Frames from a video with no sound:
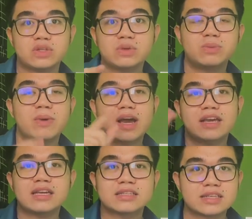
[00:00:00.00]
you
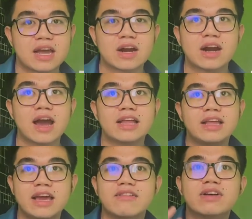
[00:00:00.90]
buying there.
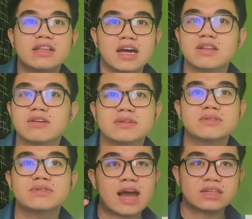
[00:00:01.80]
They have a lot
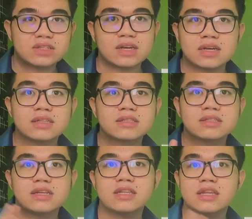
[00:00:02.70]
of
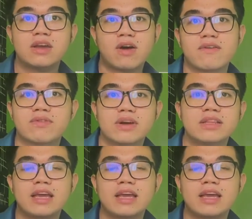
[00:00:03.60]
gadgets that they offer.